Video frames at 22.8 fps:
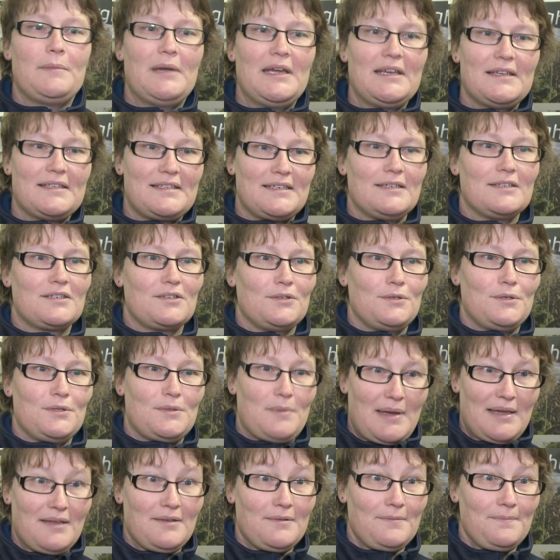metres into
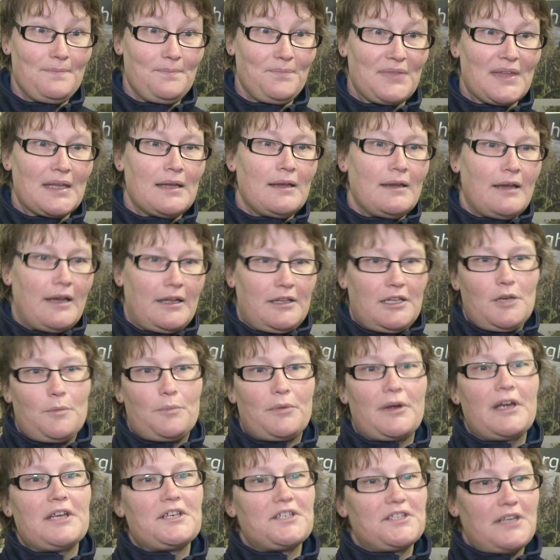the mountain, and then
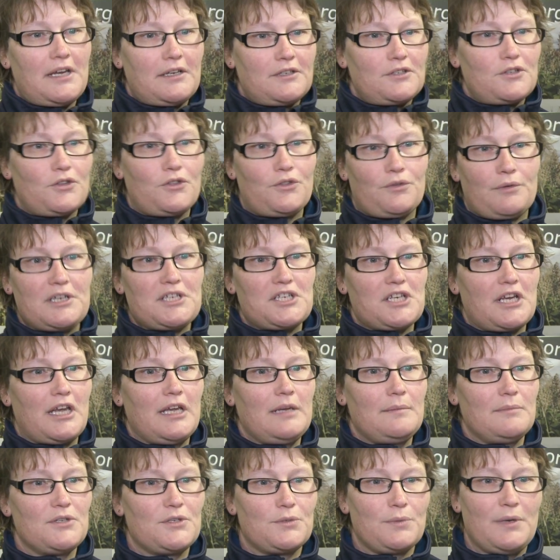it branches out into 3
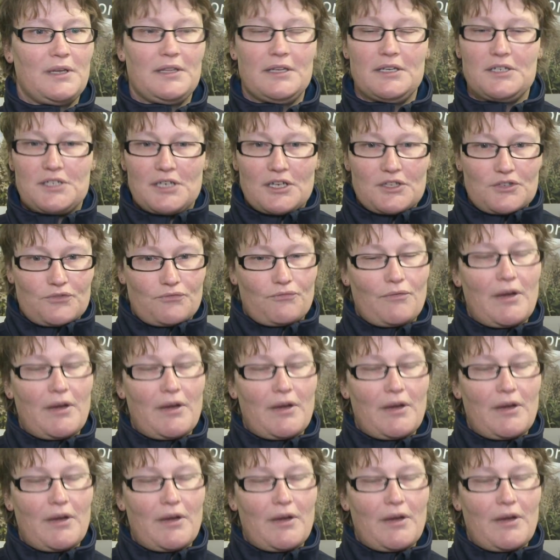chambers where there's just